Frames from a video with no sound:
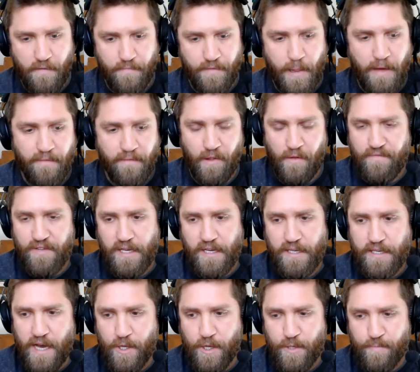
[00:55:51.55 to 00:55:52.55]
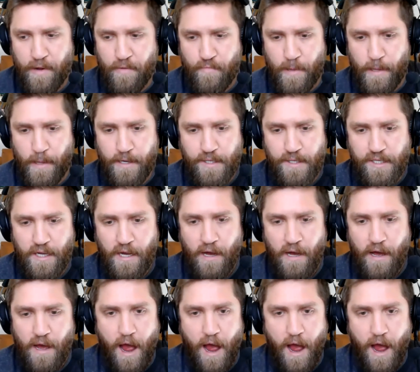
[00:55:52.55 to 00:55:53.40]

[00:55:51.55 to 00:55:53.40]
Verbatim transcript: the level of details being released.